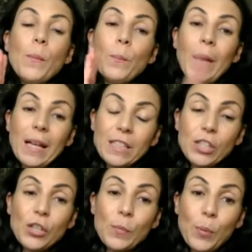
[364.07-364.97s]
But
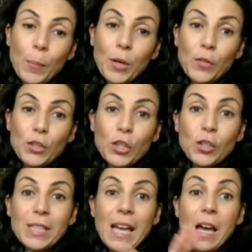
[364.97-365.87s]
you can pop it on the
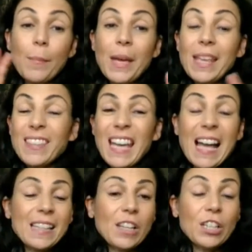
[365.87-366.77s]
dogs. In the
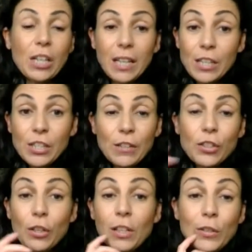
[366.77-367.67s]
cats, I dilute
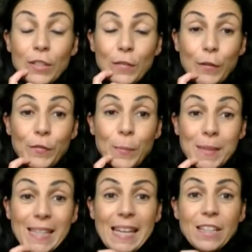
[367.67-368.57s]
it
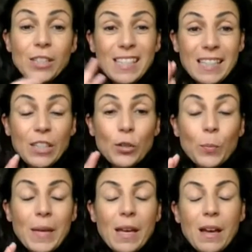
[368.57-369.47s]
50% because it's a
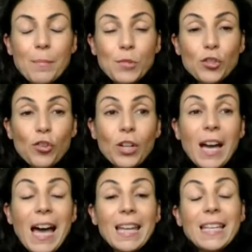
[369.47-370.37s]
little bit
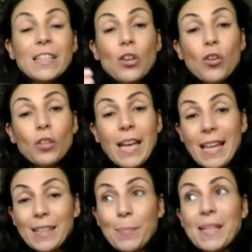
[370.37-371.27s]
stronger, and it's got
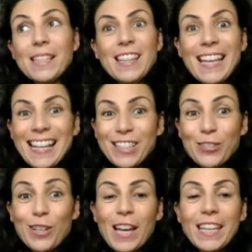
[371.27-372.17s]
catnip in, so the cats
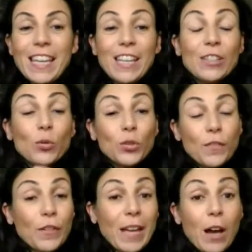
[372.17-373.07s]
do like it. It's
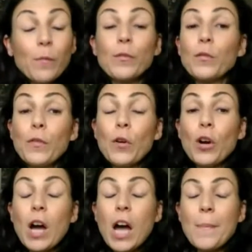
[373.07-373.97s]
also very helpful
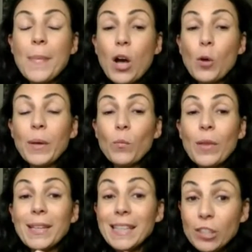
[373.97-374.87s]
for helping
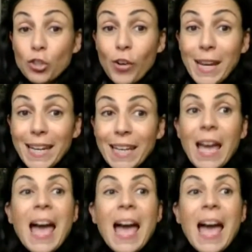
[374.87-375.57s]
with litter training,